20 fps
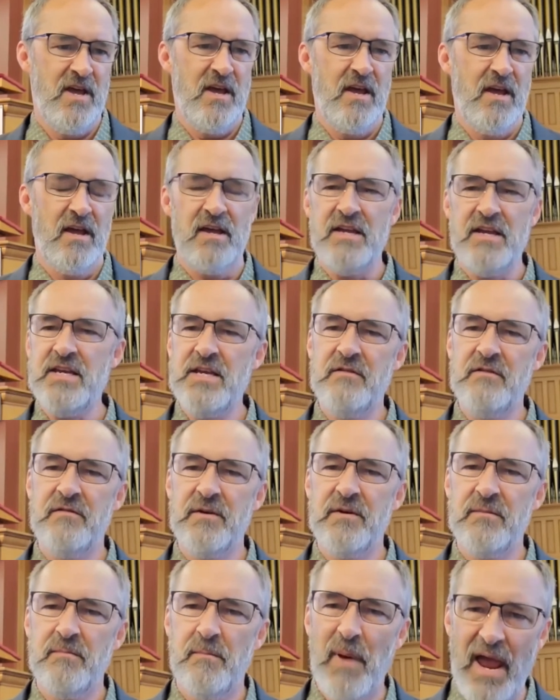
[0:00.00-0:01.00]
Even
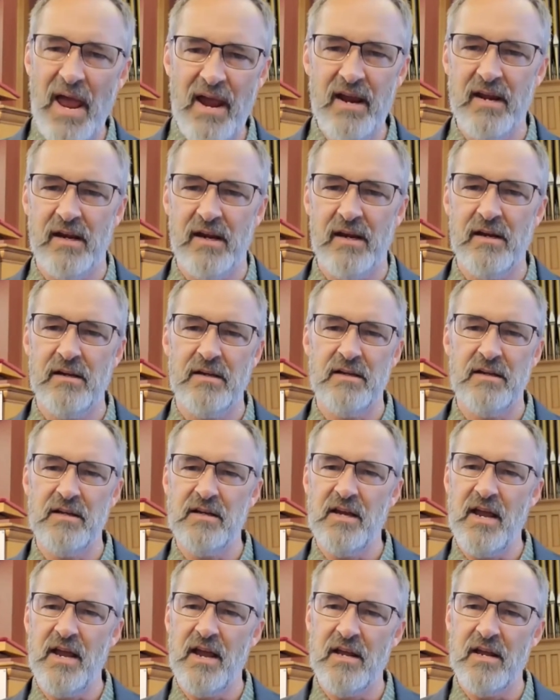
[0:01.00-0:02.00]
pain
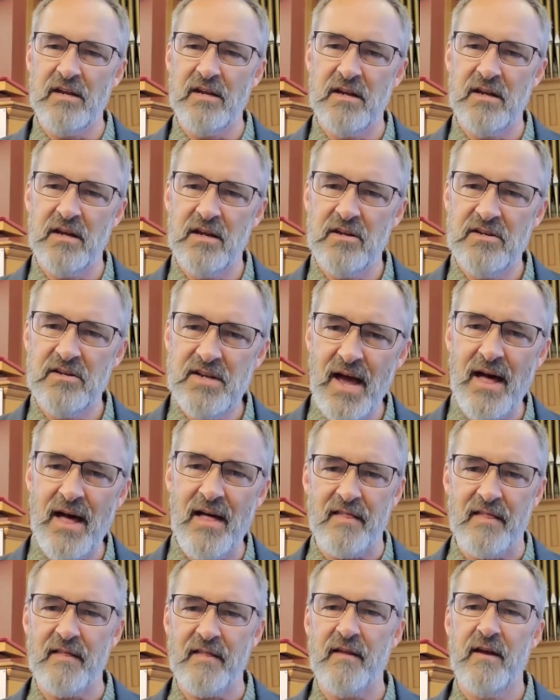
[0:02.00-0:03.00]
and
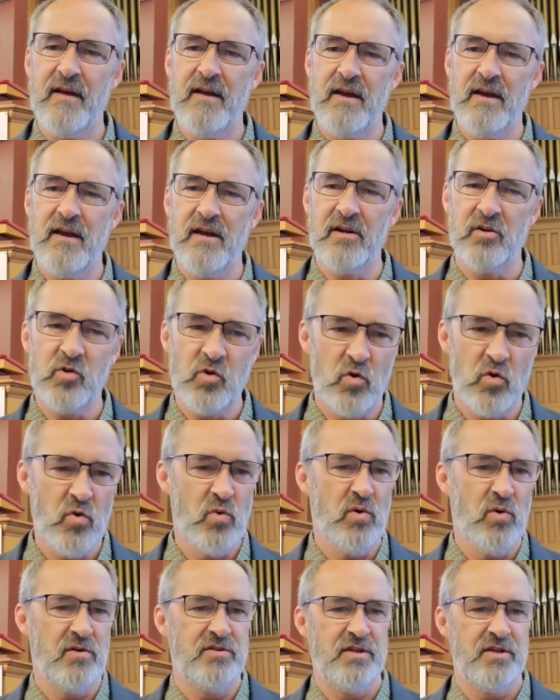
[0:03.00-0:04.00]
death and
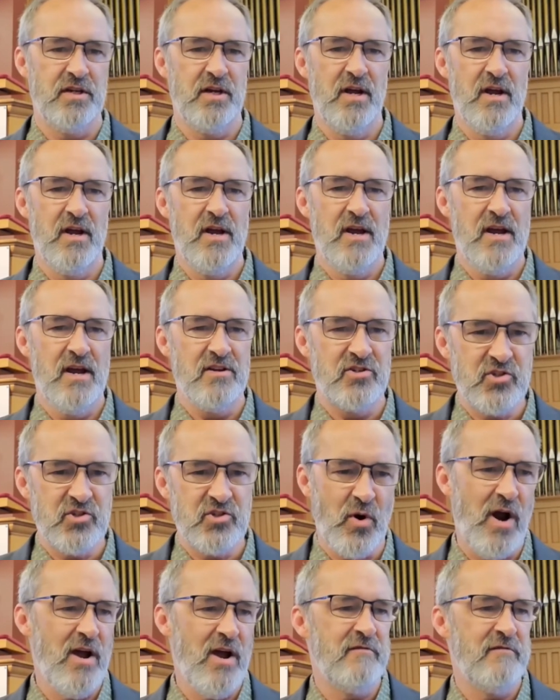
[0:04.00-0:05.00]
cruelty and
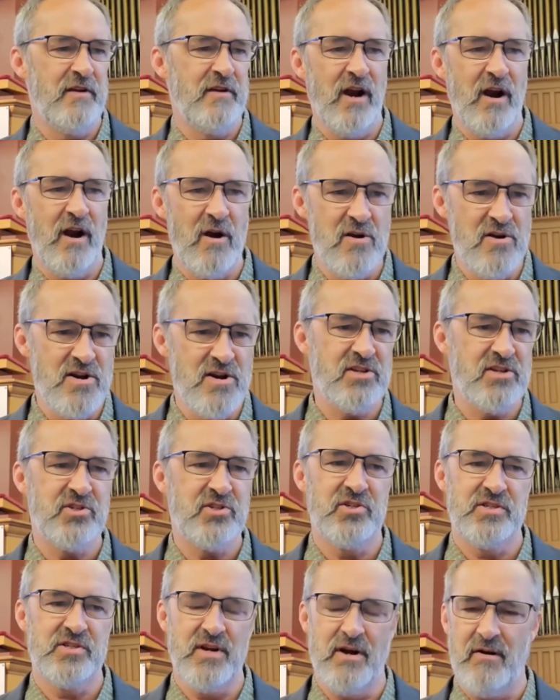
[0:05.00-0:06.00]
striving are
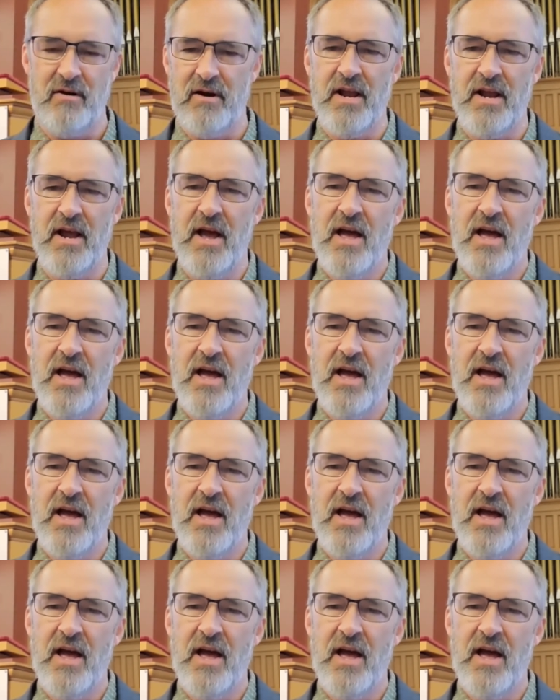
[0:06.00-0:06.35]
necessary.